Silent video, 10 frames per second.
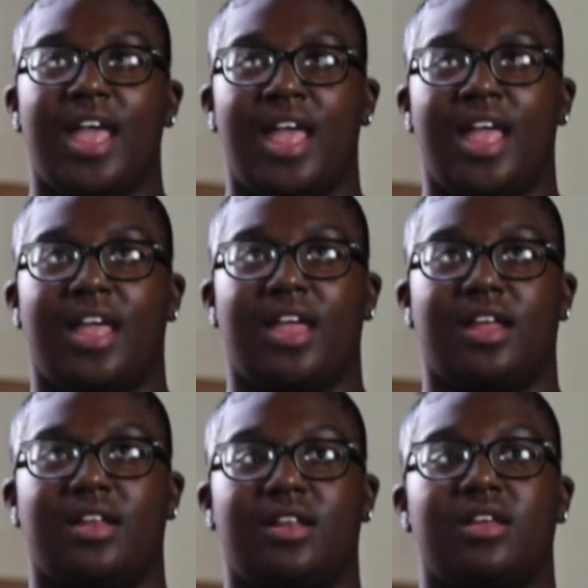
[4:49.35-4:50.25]

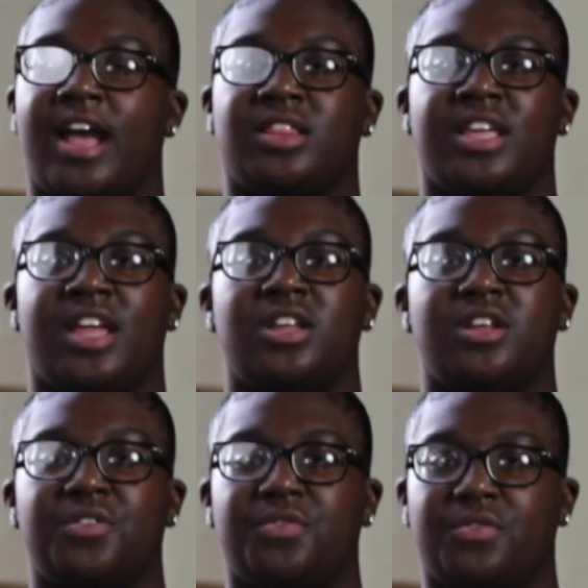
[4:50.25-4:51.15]
And at the end
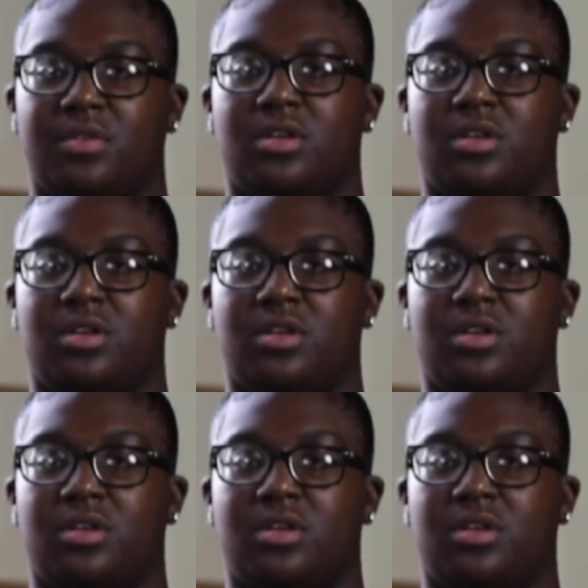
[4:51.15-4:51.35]
of